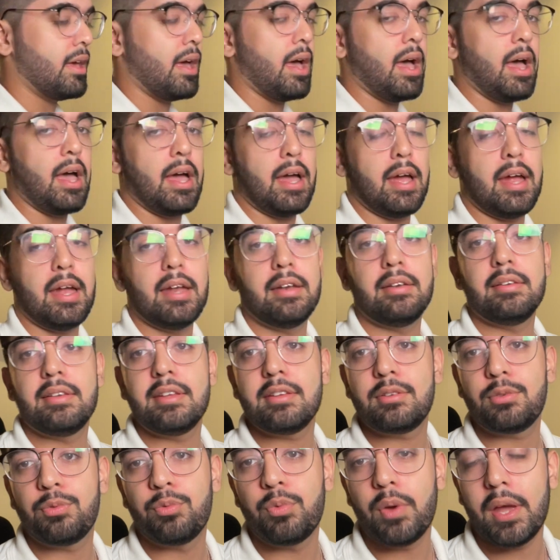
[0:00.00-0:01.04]
and
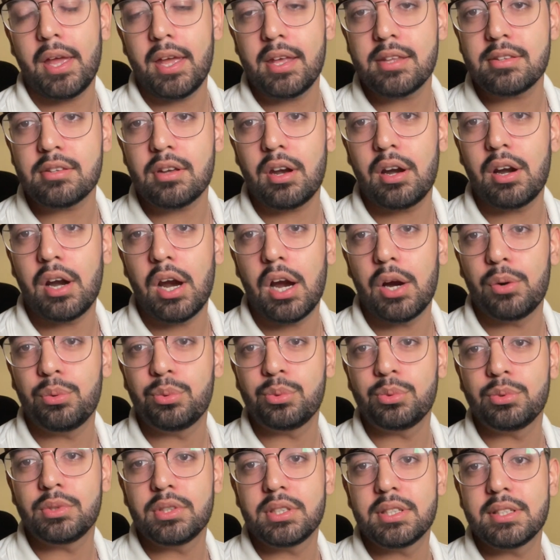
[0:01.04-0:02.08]
this weighs
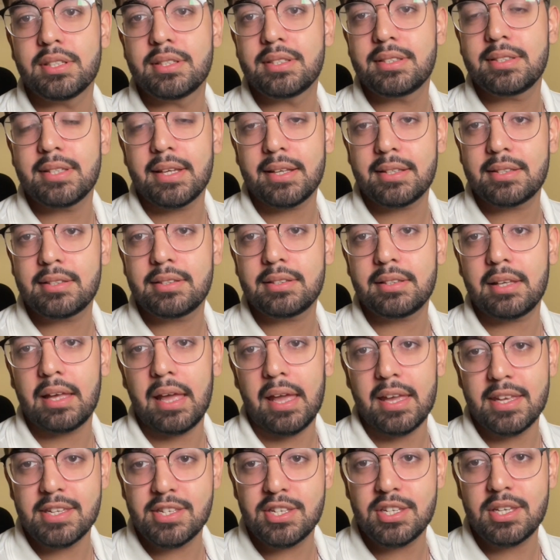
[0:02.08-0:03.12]
around 6
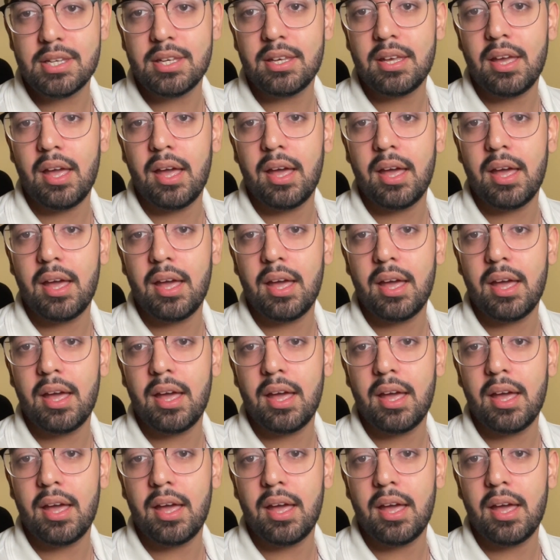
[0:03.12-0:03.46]
kg